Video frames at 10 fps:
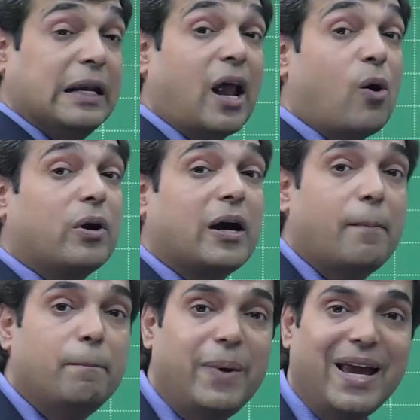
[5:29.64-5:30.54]
Now
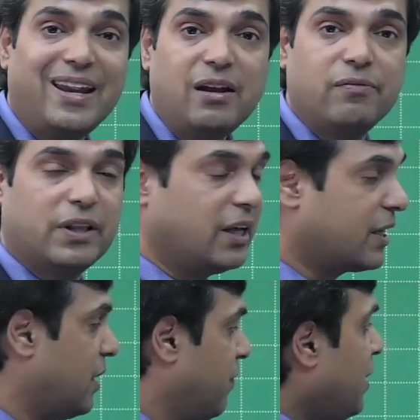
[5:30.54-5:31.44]
comparing with the
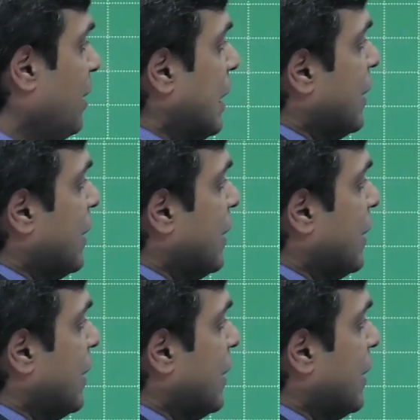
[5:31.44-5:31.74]
given